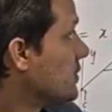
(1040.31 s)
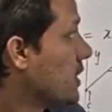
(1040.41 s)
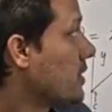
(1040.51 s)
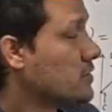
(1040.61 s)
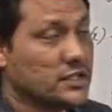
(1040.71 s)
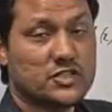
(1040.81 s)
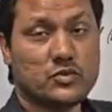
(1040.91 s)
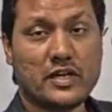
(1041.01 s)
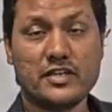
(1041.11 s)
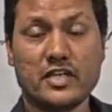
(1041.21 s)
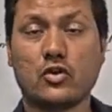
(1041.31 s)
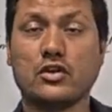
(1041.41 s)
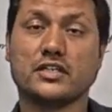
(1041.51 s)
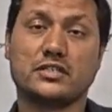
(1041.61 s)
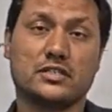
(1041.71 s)
Yeah, that's why we are
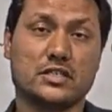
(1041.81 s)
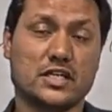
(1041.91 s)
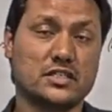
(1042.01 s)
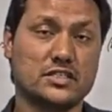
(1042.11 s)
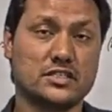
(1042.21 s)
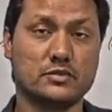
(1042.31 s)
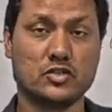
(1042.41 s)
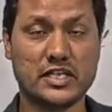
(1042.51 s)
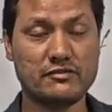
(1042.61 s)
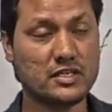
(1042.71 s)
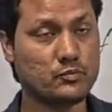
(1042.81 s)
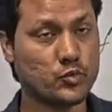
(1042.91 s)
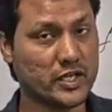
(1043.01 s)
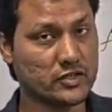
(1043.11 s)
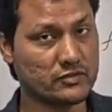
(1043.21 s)
calling it translation, because every
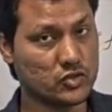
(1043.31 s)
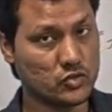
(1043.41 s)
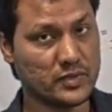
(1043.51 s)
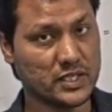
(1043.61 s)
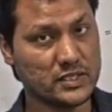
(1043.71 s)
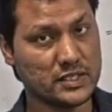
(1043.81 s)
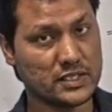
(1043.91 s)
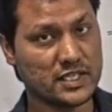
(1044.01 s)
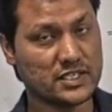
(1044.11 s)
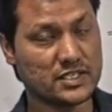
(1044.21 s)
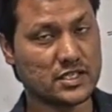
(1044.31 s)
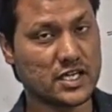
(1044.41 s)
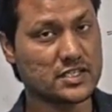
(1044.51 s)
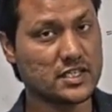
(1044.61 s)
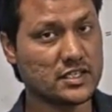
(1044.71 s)
point of the domain gets
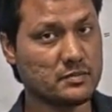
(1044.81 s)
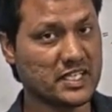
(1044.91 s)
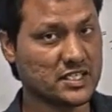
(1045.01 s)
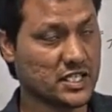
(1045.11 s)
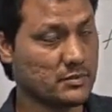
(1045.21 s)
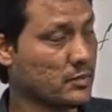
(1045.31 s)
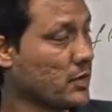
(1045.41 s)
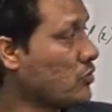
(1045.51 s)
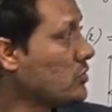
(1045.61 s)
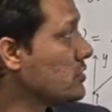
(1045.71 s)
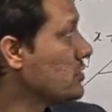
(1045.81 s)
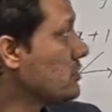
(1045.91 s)
translated by the same amount,